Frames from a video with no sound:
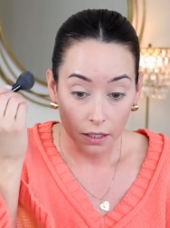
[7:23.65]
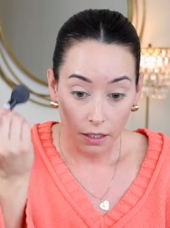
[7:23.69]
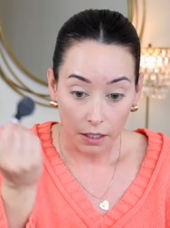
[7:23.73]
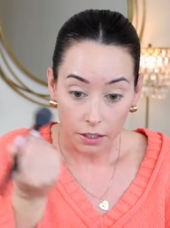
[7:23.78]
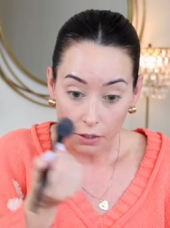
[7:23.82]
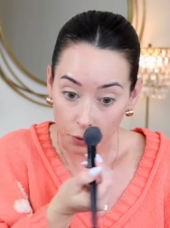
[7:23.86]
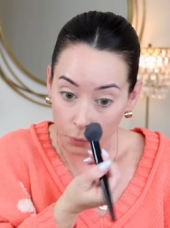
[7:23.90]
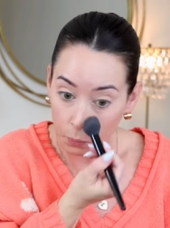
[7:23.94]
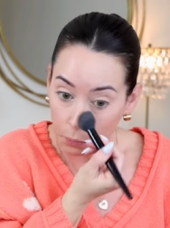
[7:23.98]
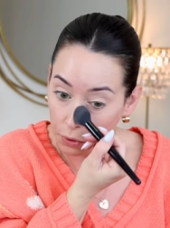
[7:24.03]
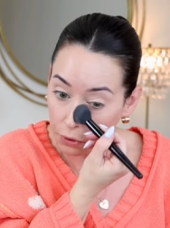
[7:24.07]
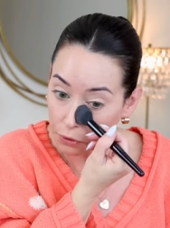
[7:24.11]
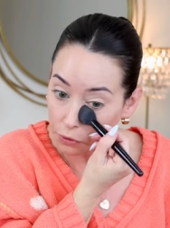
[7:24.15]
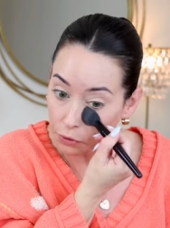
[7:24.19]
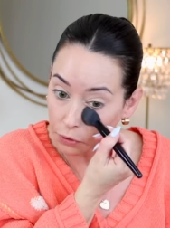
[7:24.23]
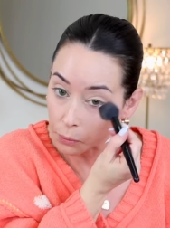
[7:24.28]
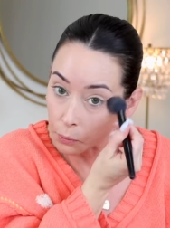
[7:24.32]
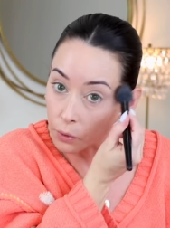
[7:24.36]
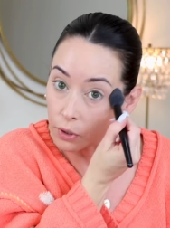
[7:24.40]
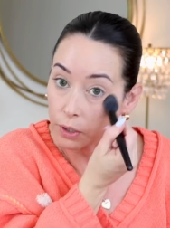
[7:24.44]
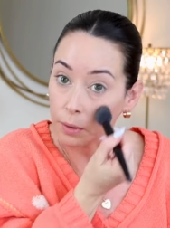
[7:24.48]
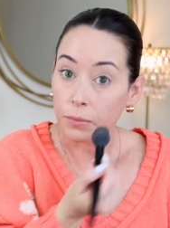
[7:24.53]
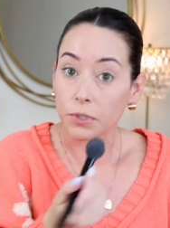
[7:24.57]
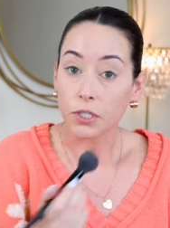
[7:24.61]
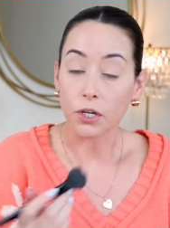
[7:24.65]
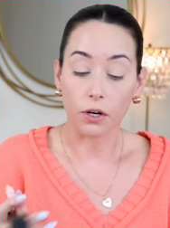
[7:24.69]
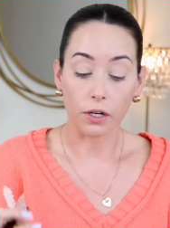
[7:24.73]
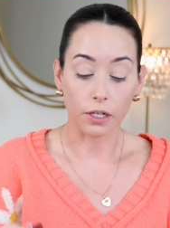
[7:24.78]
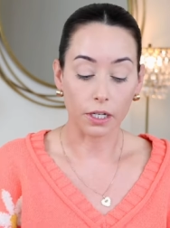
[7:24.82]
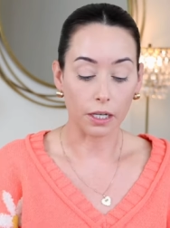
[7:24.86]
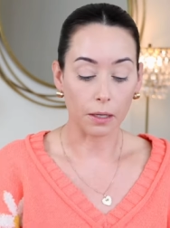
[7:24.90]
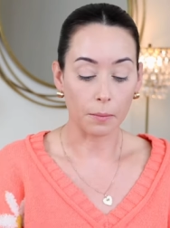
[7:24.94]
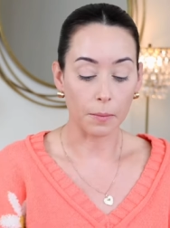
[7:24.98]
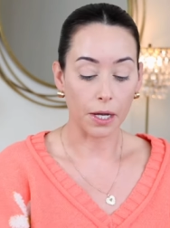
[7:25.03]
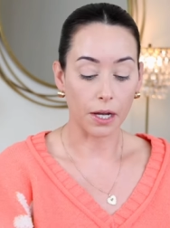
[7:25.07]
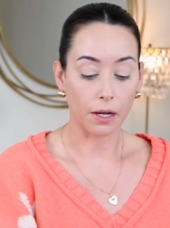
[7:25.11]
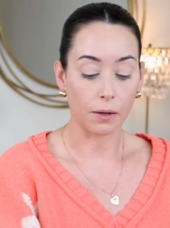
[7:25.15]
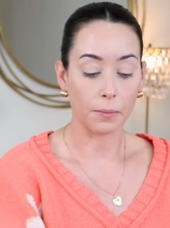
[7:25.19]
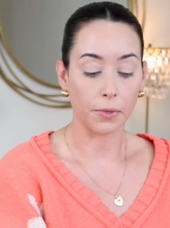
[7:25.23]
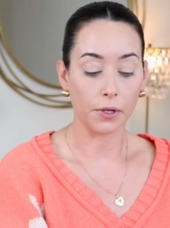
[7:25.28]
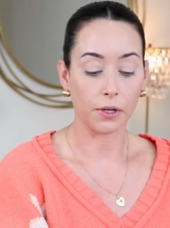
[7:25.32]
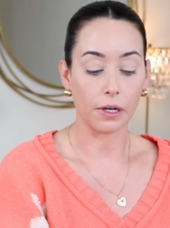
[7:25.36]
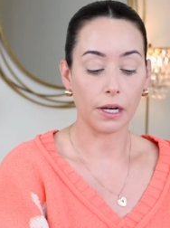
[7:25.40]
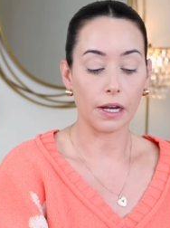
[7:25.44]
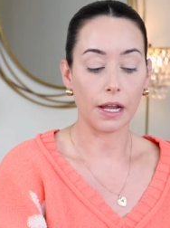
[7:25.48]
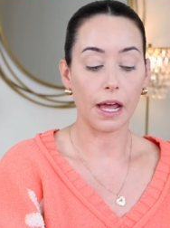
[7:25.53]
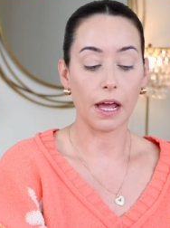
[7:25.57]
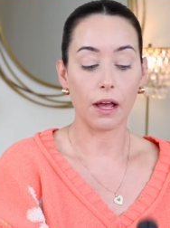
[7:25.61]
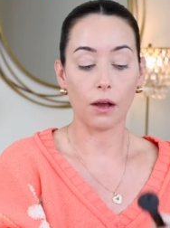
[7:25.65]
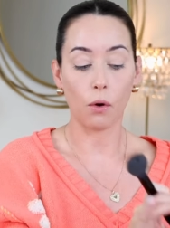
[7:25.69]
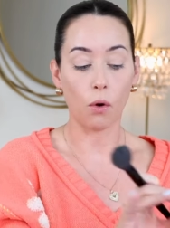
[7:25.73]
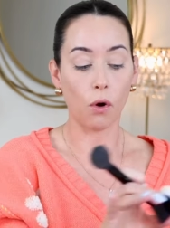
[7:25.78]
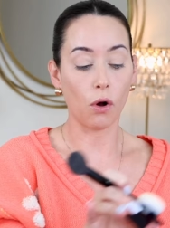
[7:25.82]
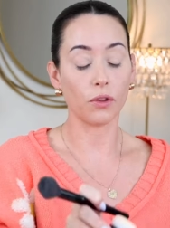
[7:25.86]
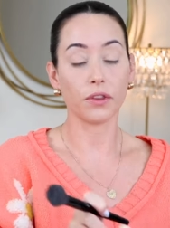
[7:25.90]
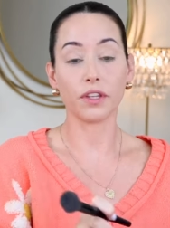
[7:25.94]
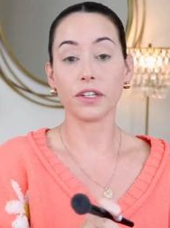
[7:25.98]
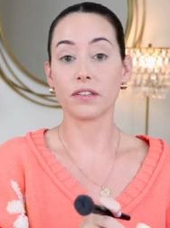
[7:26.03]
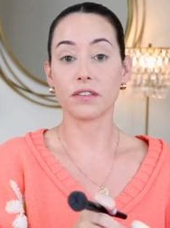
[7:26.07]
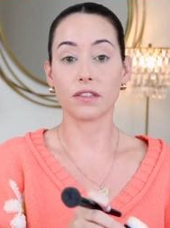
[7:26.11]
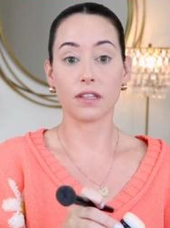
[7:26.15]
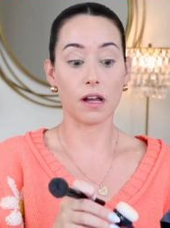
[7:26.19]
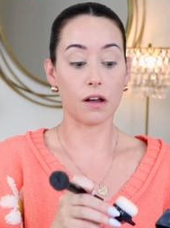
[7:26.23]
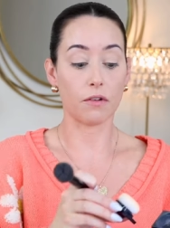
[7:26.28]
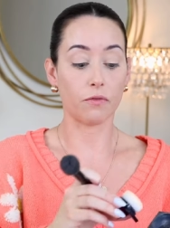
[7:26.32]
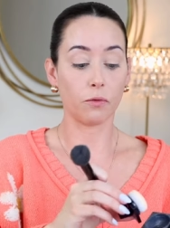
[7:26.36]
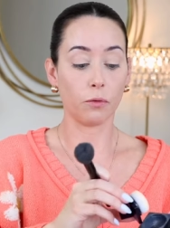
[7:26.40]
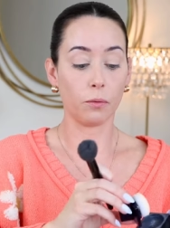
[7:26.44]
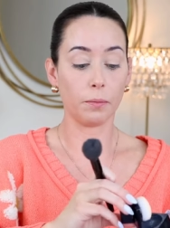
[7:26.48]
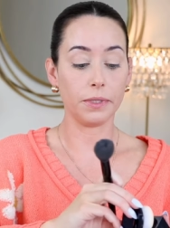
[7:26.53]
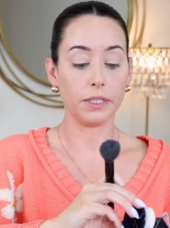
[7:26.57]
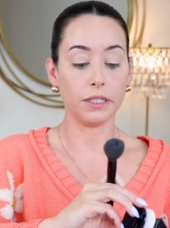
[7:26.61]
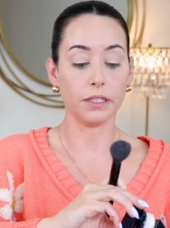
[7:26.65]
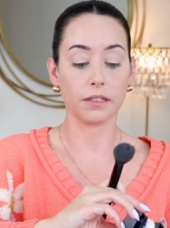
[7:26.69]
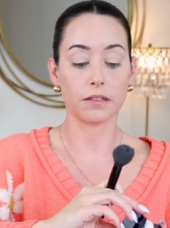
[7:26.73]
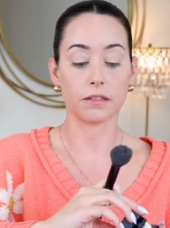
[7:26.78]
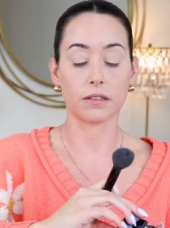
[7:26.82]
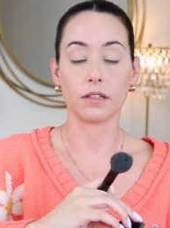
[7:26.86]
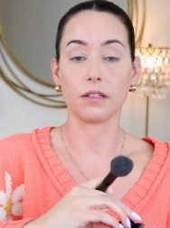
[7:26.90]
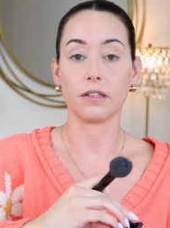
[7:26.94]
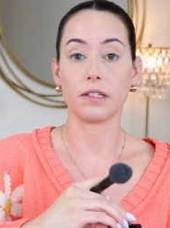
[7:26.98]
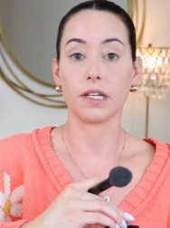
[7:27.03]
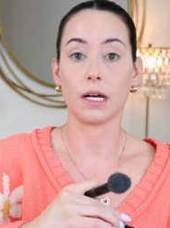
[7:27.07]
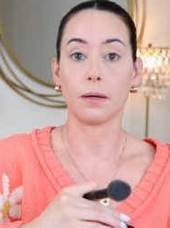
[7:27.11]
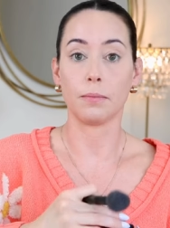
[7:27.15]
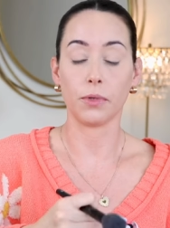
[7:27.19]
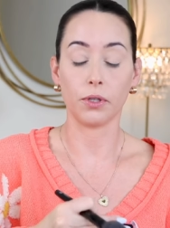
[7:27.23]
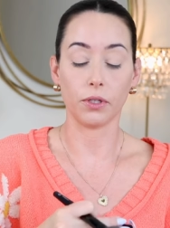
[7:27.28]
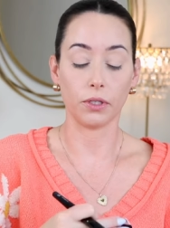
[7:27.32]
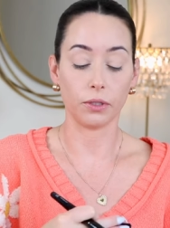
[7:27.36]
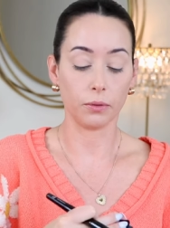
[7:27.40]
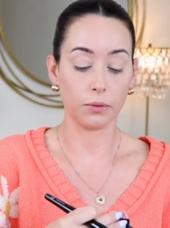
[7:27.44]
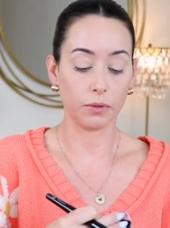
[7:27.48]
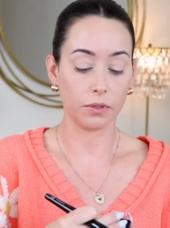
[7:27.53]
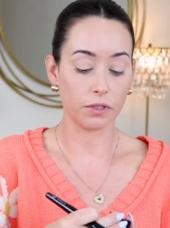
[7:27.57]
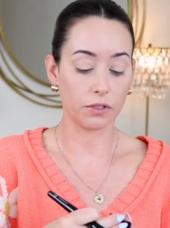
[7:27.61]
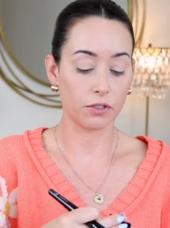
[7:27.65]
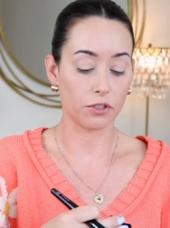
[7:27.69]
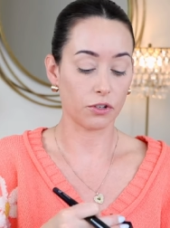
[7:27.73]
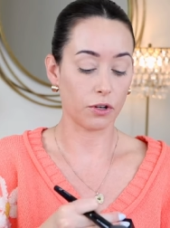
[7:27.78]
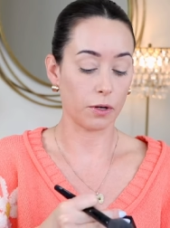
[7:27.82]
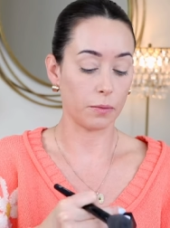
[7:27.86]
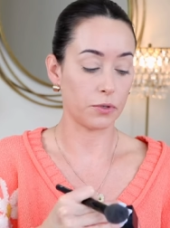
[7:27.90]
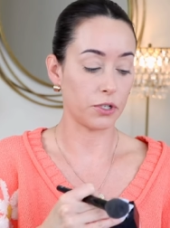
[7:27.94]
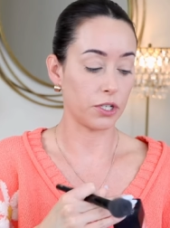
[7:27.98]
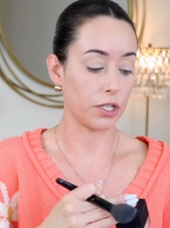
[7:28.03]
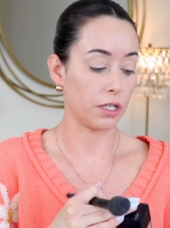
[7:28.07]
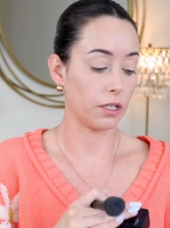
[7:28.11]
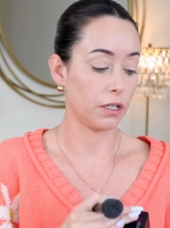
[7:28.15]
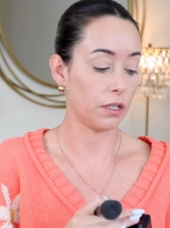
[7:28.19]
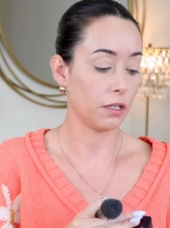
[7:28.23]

You're wondering what I'm talking about, but all this stuff will be listed down below in the description.